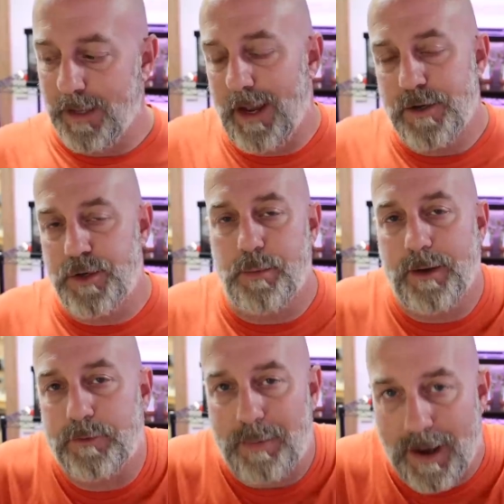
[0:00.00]
as you would
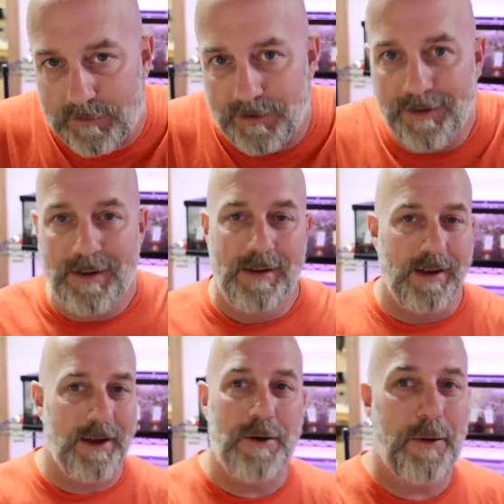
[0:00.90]
expect.
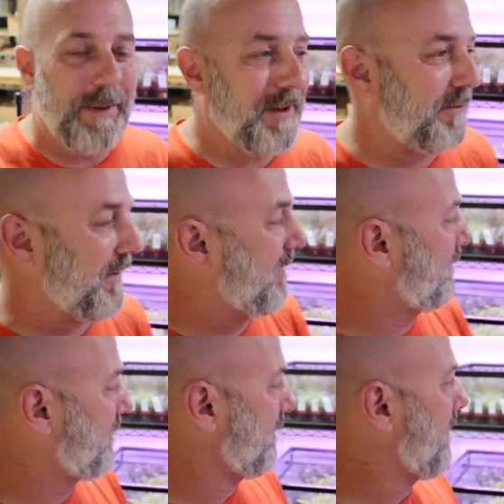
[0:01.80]
Anubias
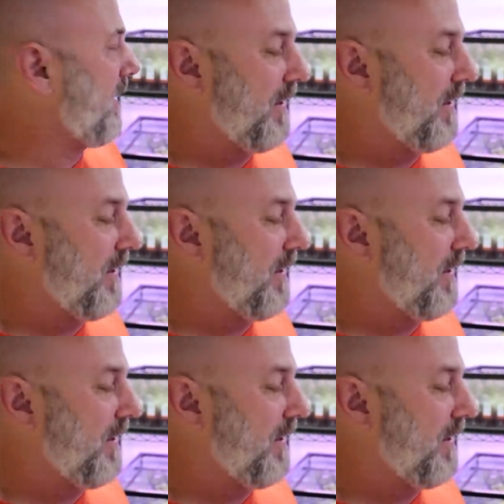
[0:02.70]
is,